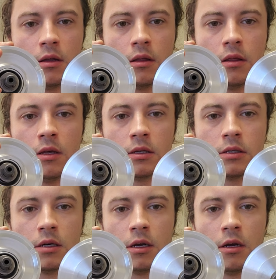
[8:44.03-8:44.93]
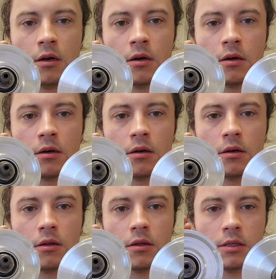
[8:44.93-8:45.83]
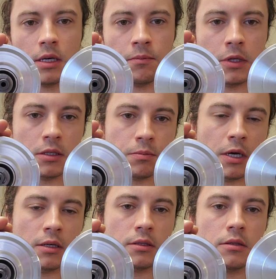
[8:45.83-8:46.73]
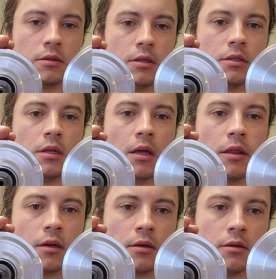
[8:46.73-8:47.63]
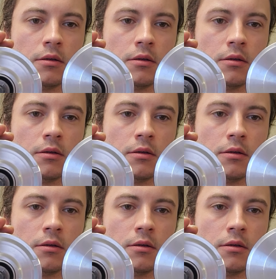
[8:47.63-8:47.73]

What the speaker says: This in here, this empty space does nothing.